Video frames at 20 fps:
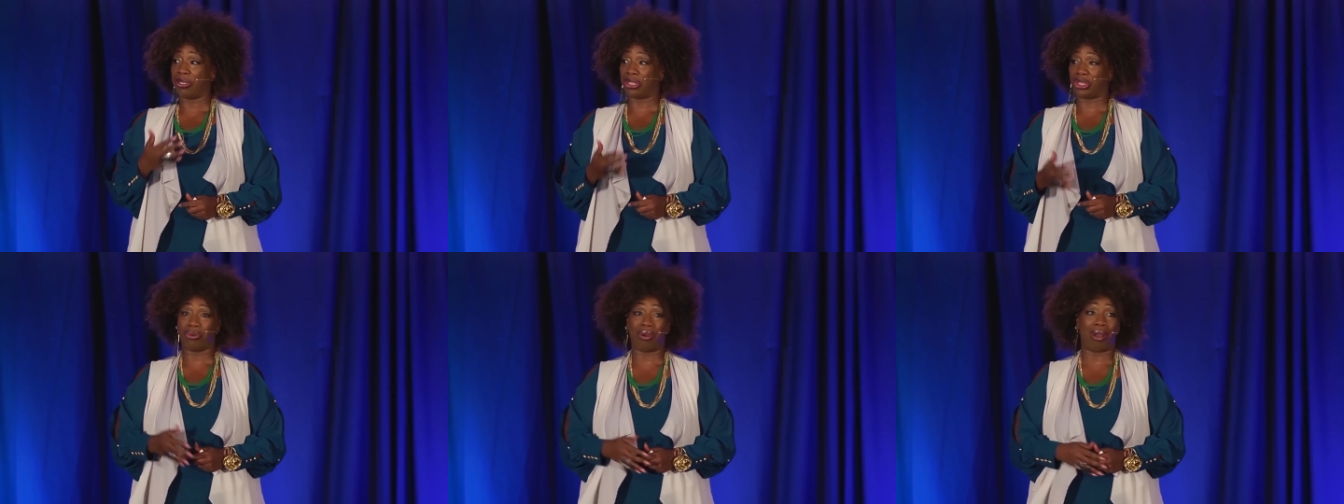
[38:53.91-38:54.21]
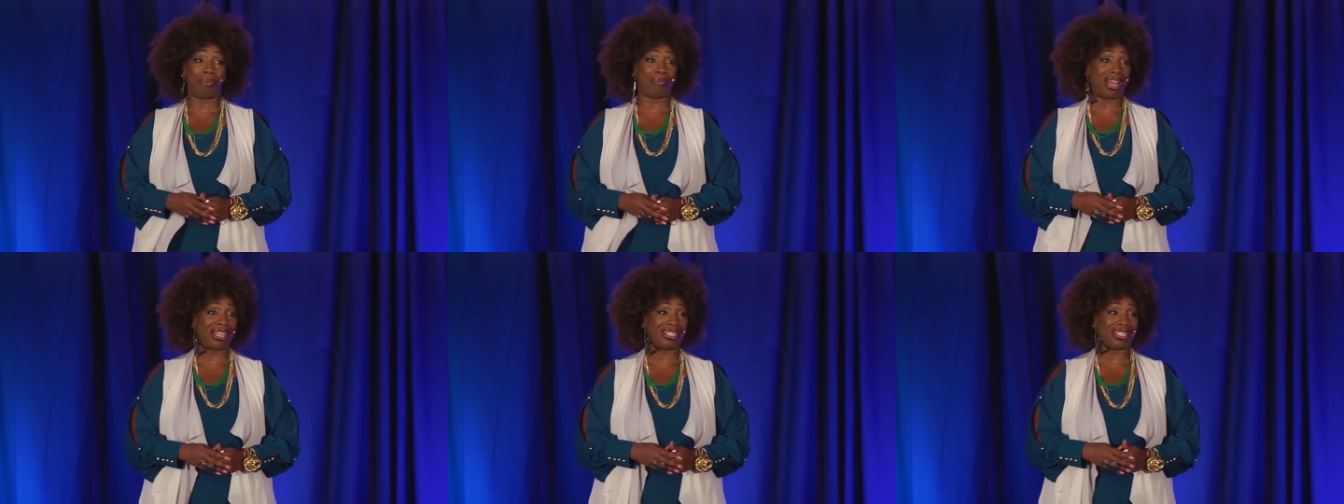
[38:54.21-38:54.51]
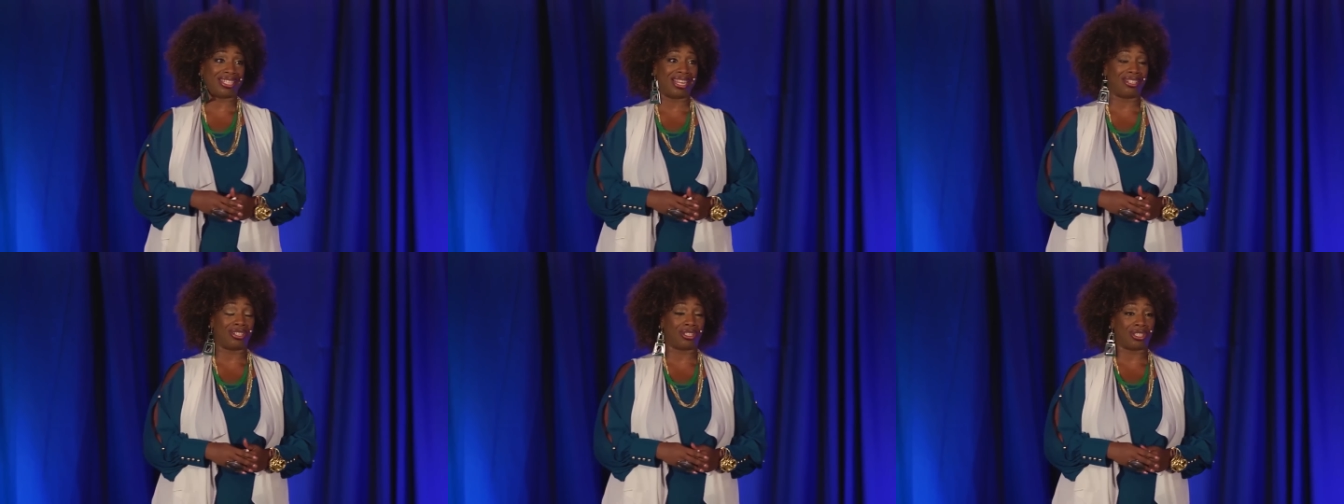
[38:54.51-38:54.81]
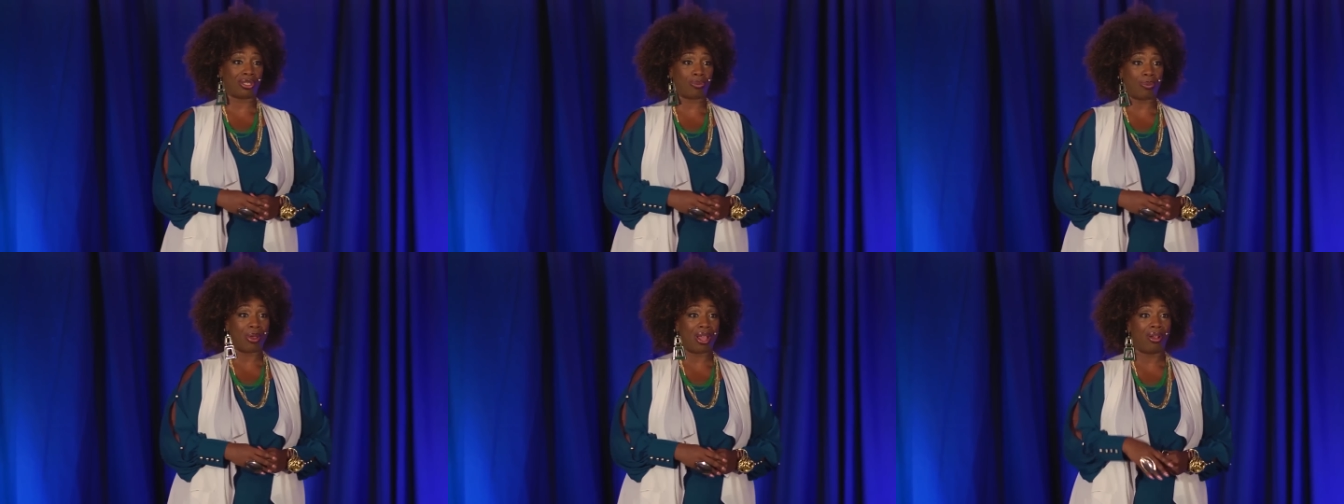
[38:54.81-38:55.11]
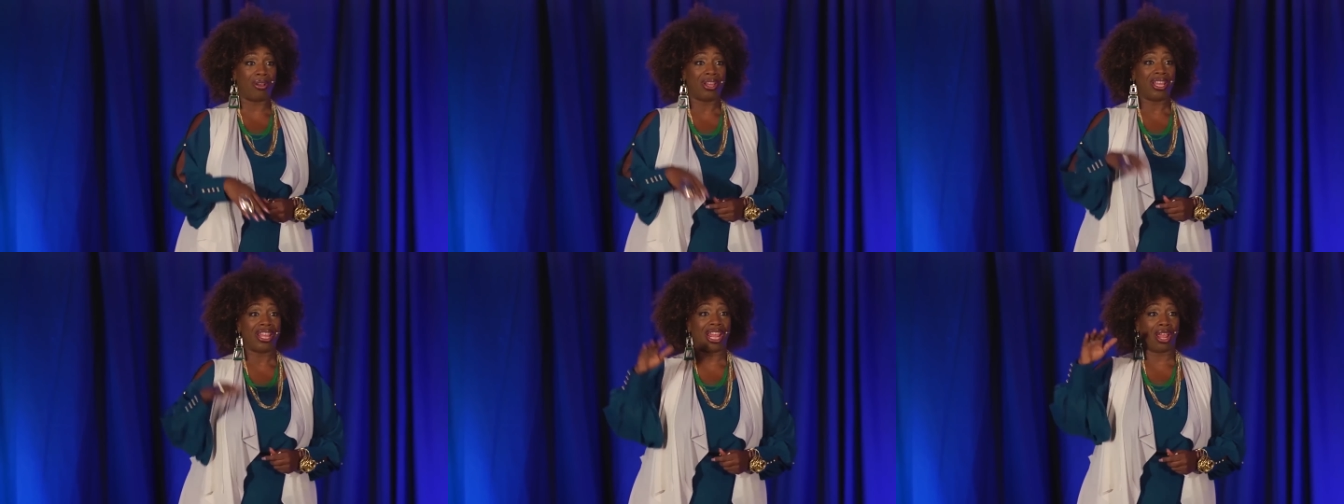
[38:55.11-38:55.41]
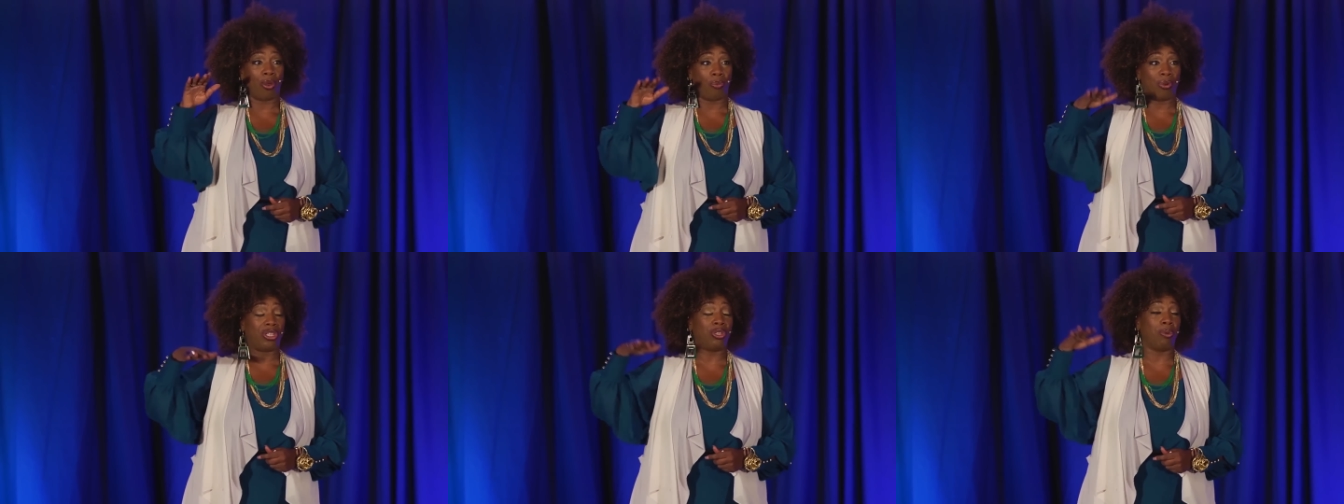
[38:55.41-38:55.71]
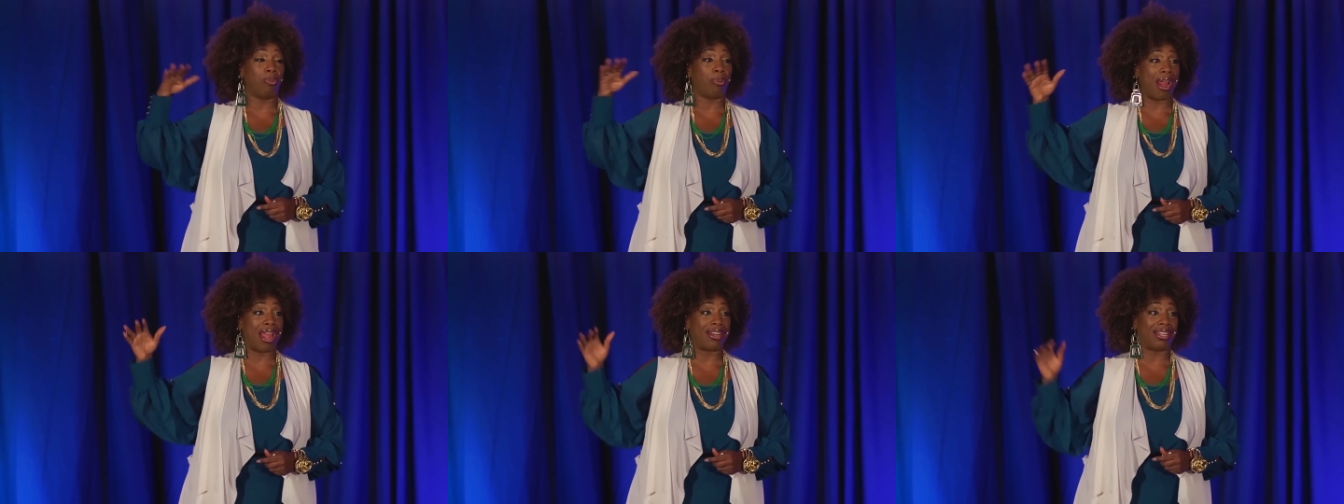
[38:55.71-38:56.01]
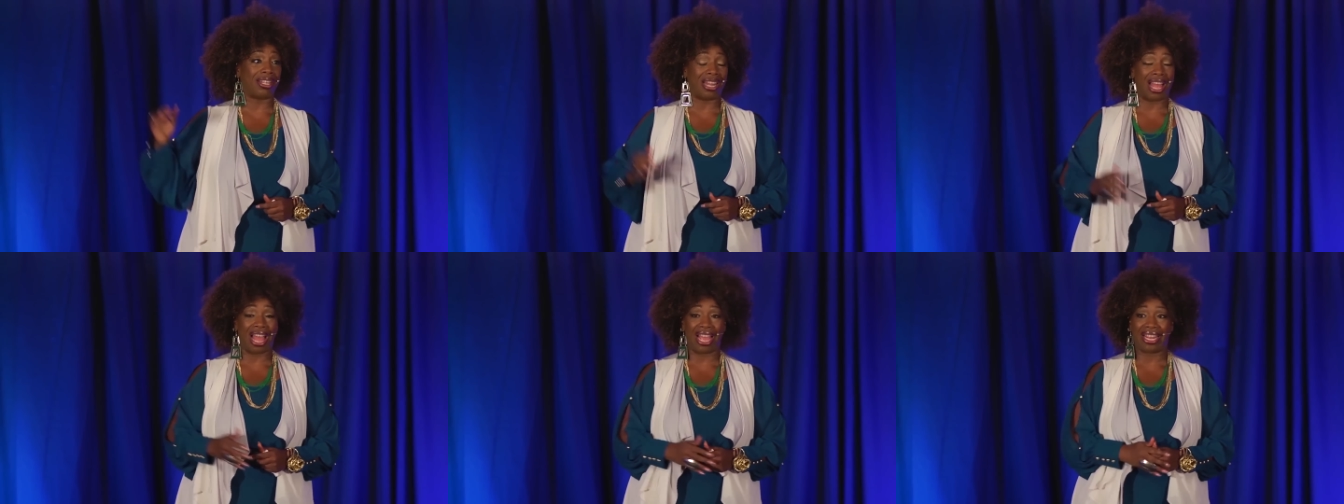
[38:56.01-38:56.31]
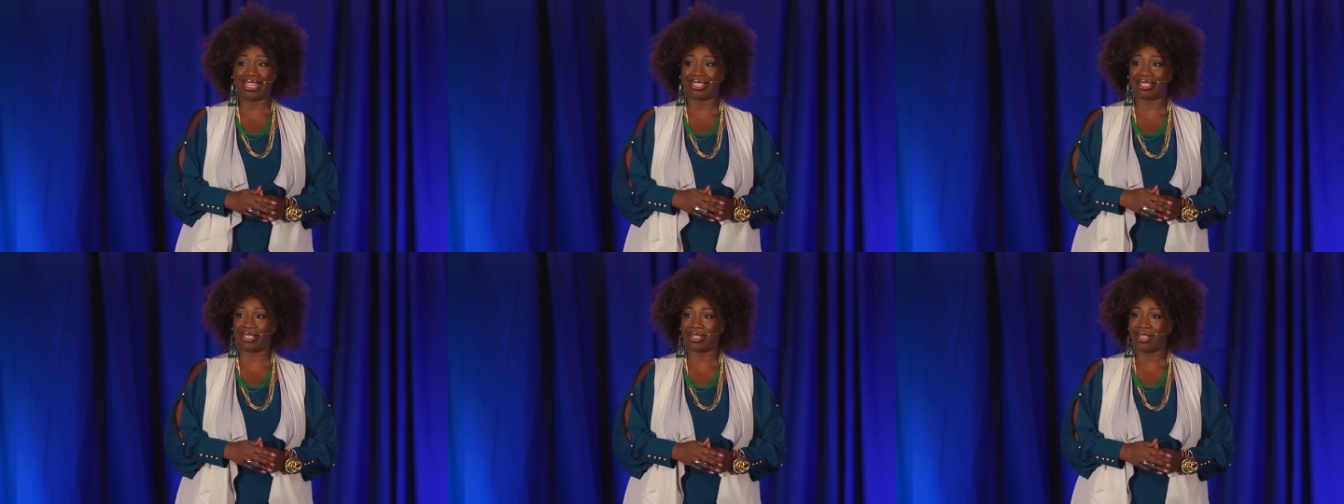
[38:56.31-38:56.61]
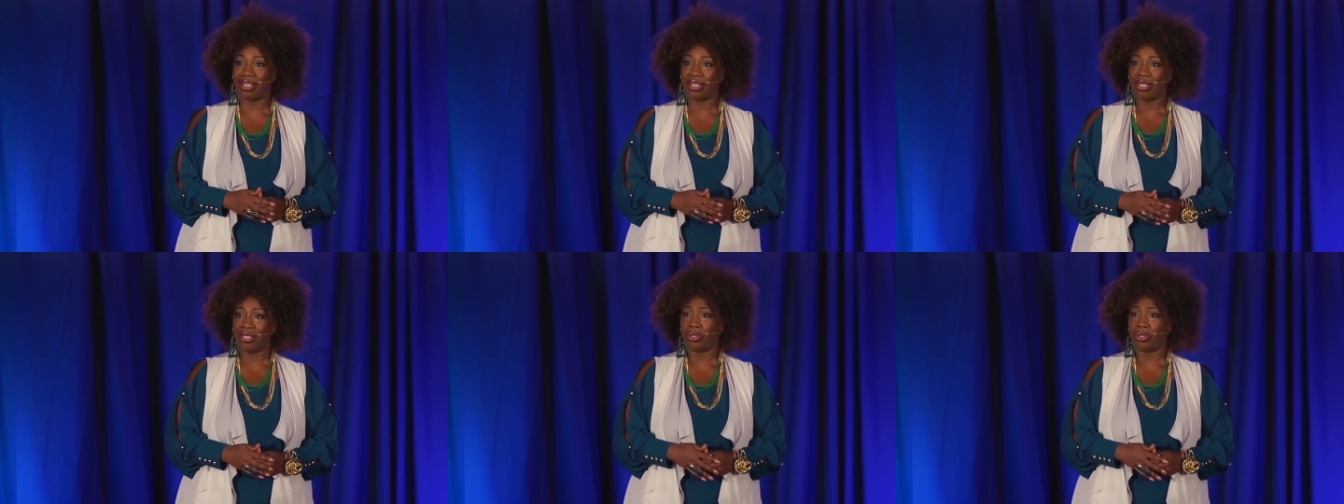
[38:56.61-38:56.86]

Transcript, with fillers: put you on my stages as well, and we do Brand Alliance.